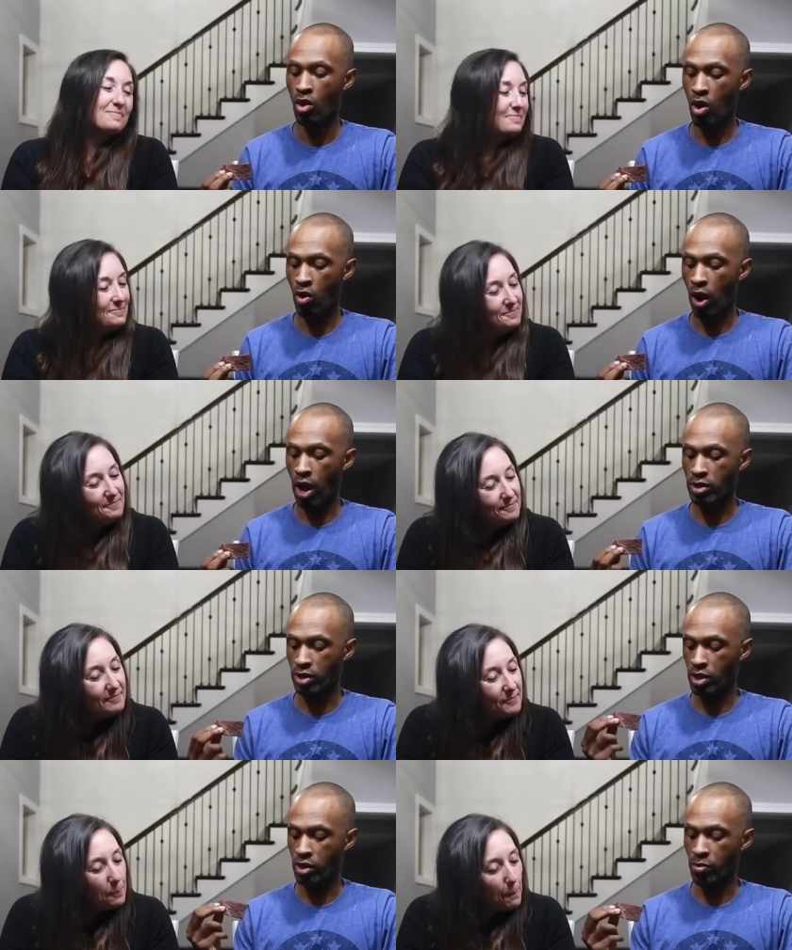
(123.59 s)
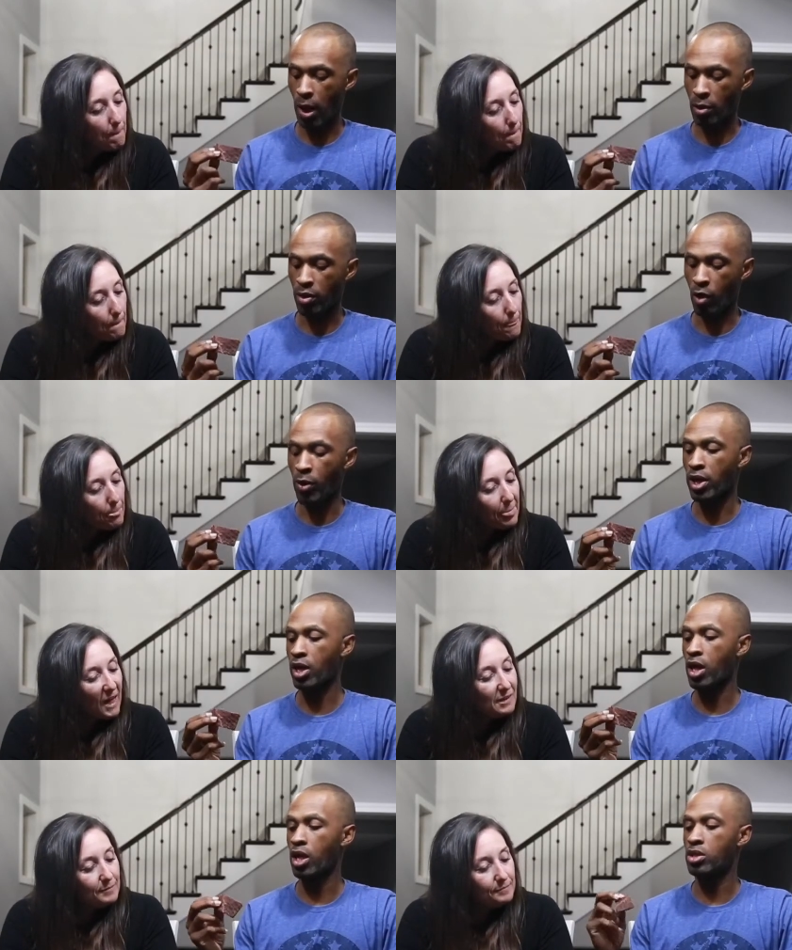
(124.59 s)
Speaker 1: All right, so back to our
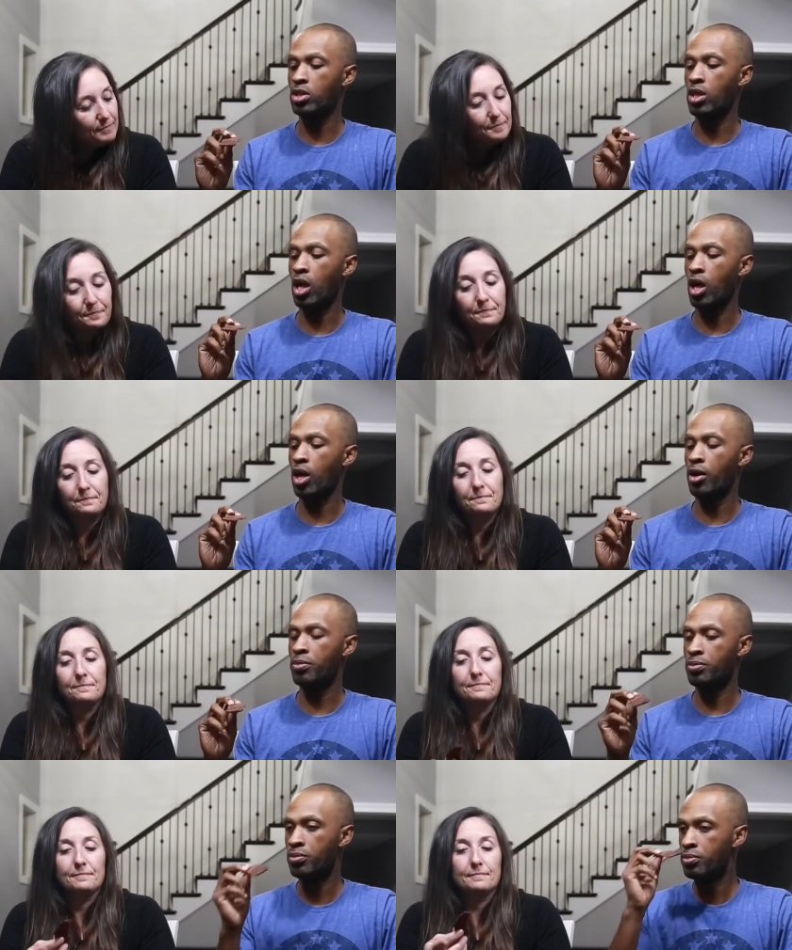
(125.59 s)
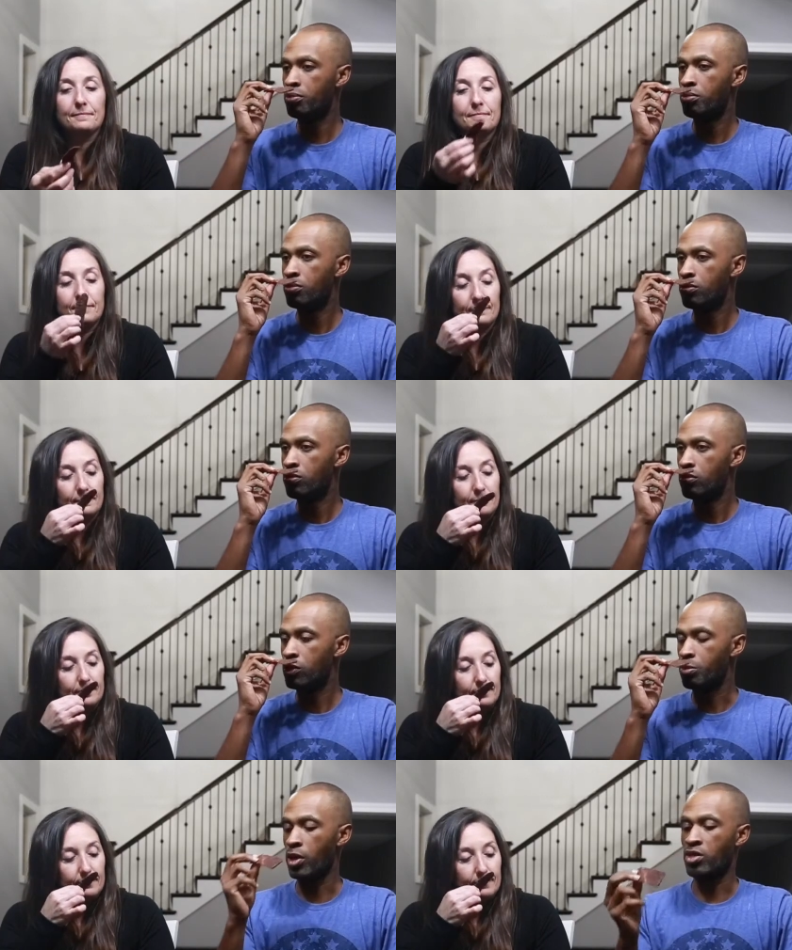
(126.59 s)
Wicked Cutz. Um,
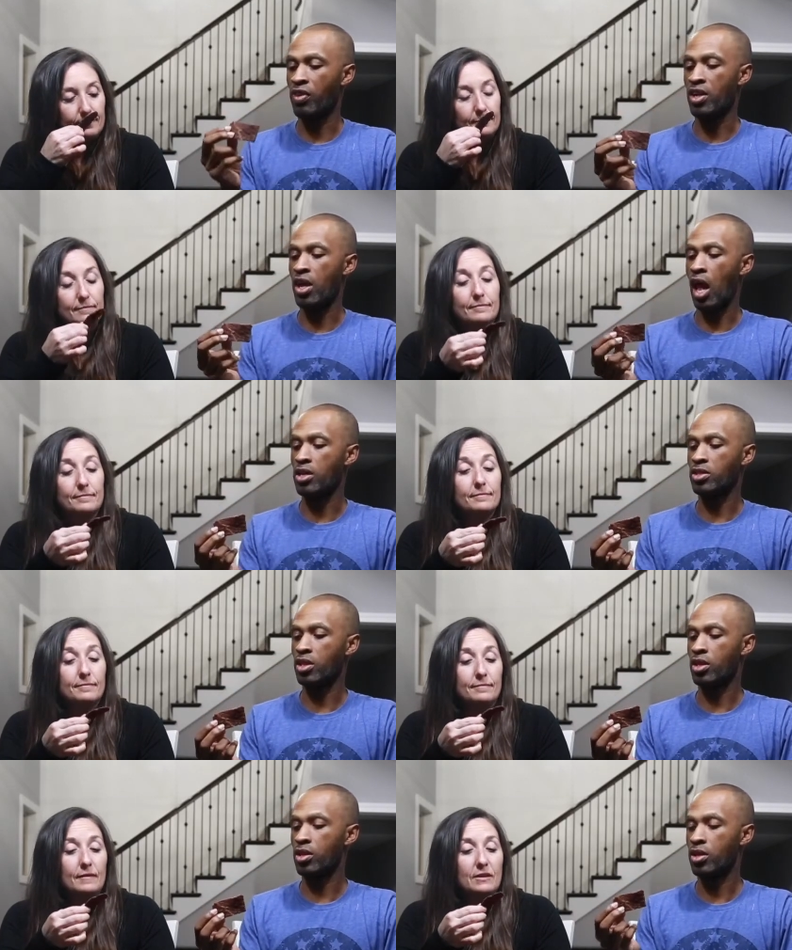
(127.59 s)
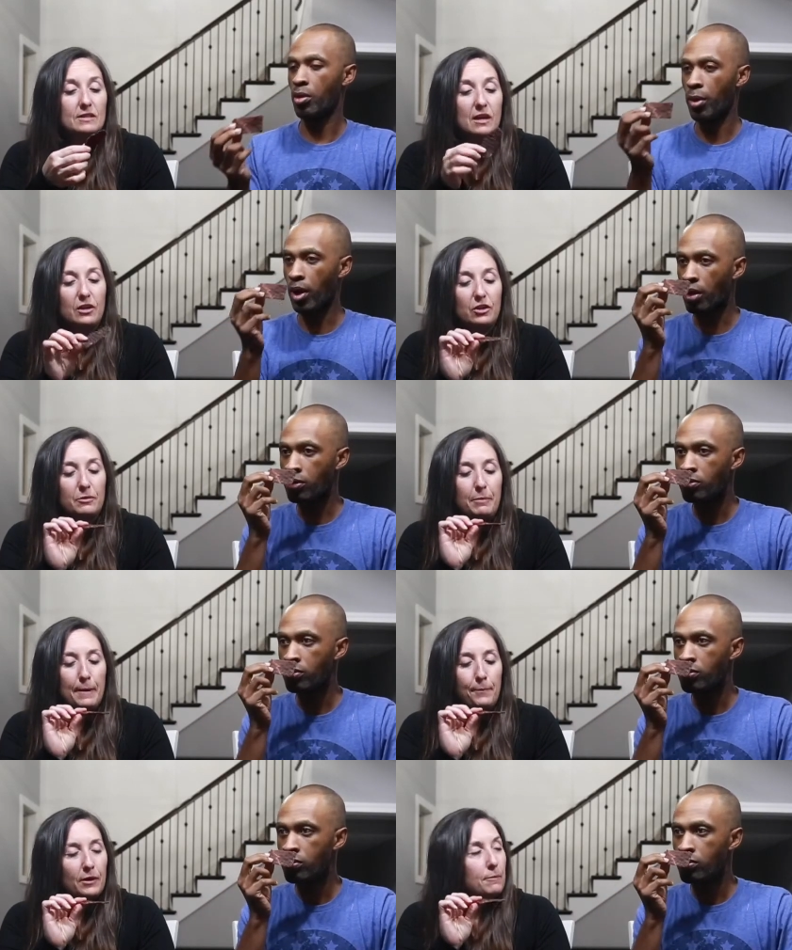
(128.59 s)
smells fantastic. Mm -hmm. It's I got mean, good
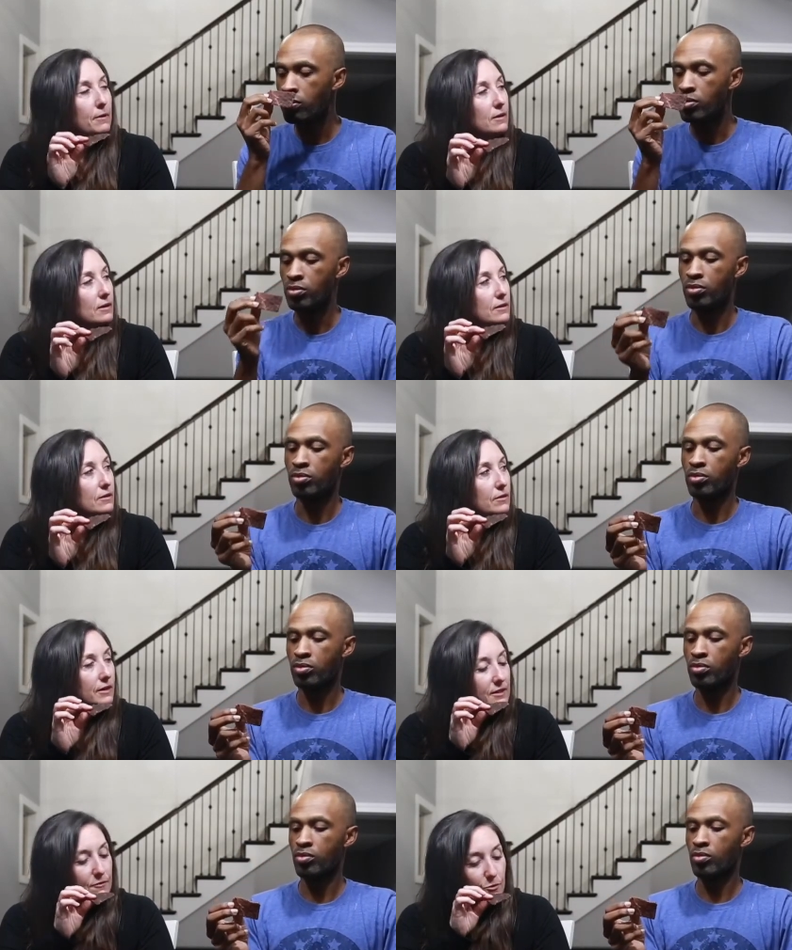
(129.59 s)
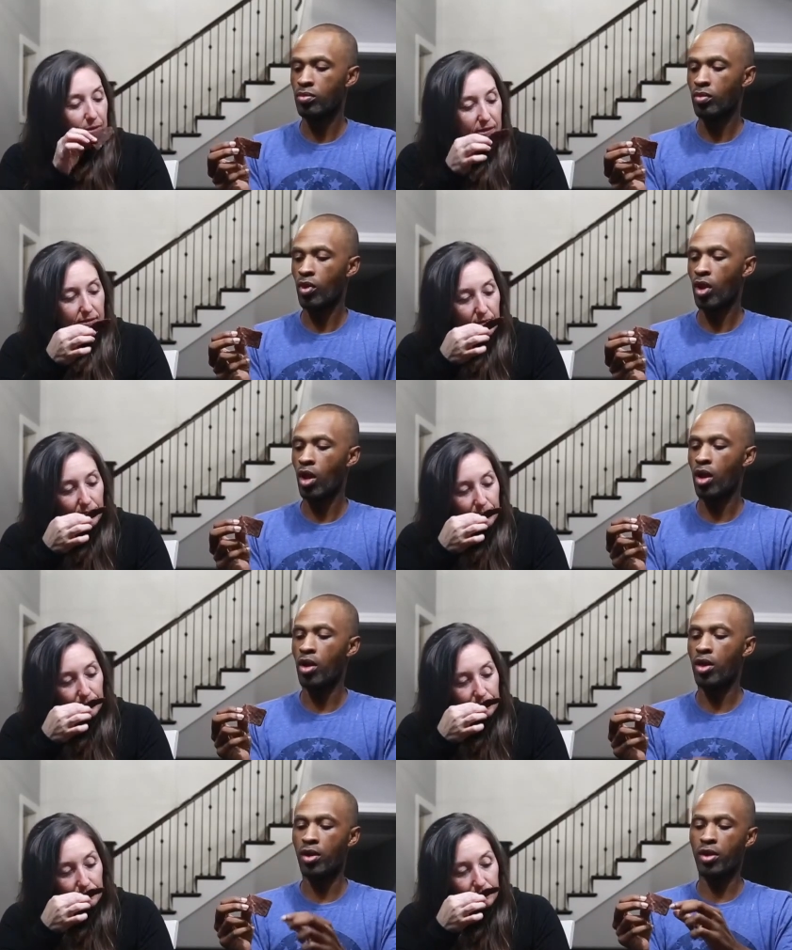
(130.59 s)
Speaker 2: peppery, but a little hint of sweetness. Yeah,
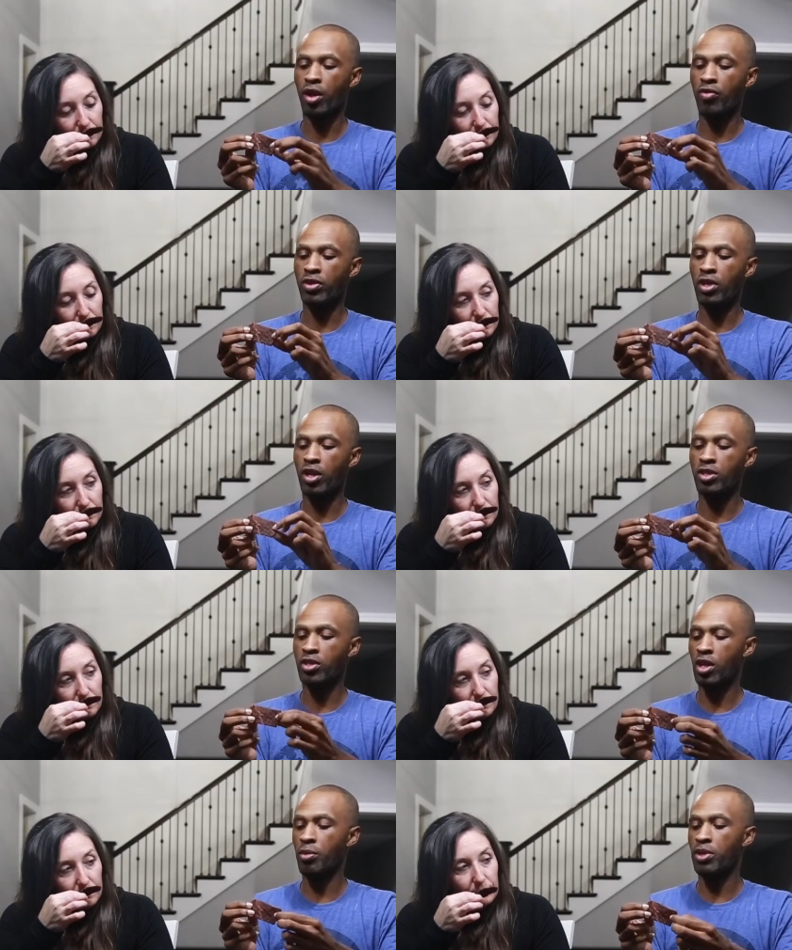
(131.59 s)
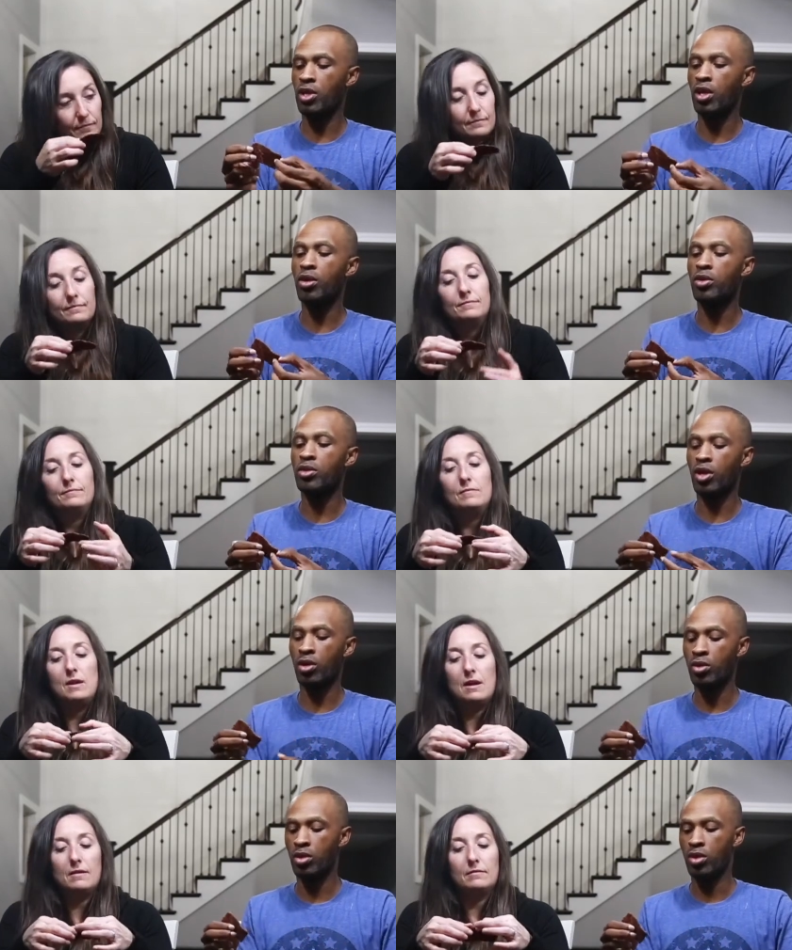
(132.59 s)
Speaker 1: and you can definitely tell it's gonna be tender, so.
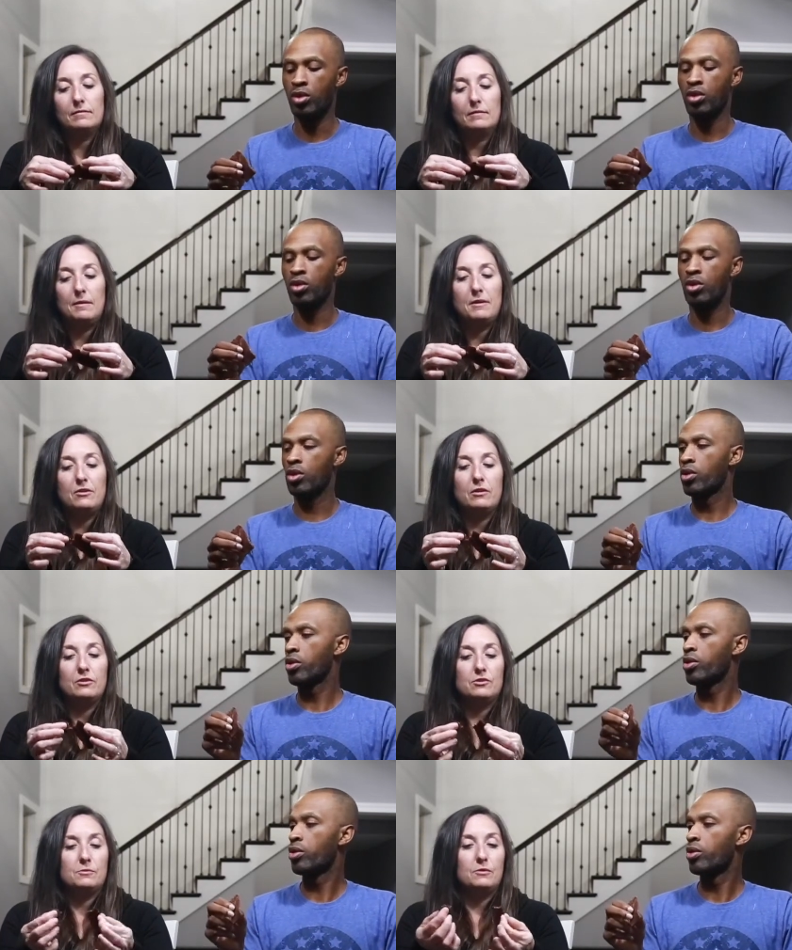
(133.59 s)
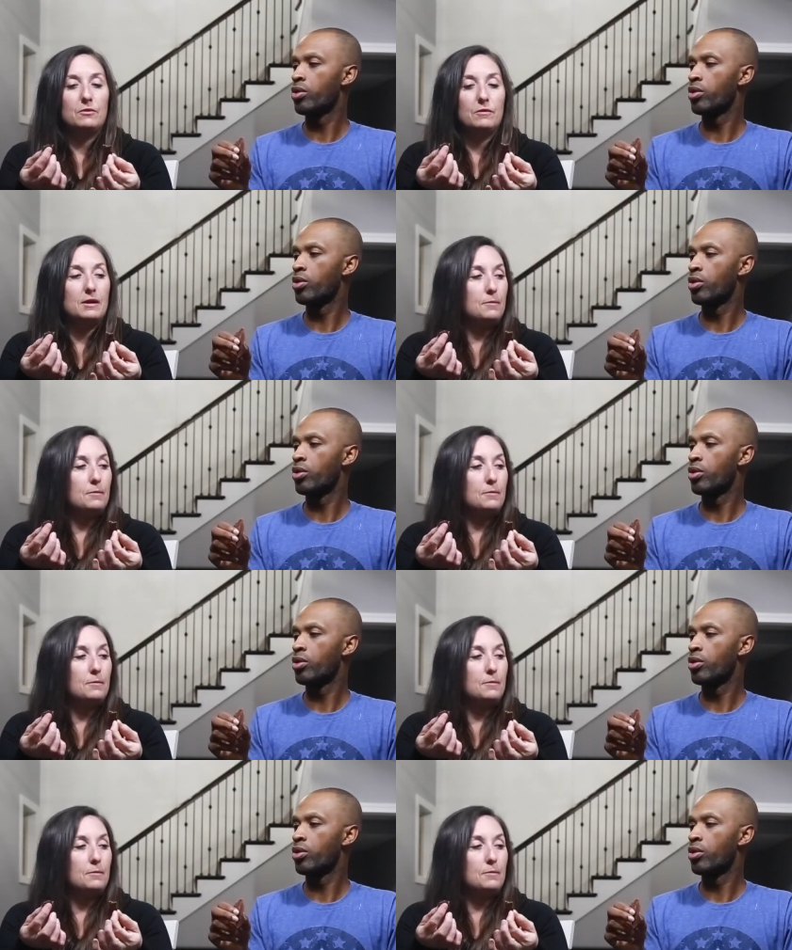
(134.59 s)
Yeah, I mean, you can
Speaker 2: just pull it right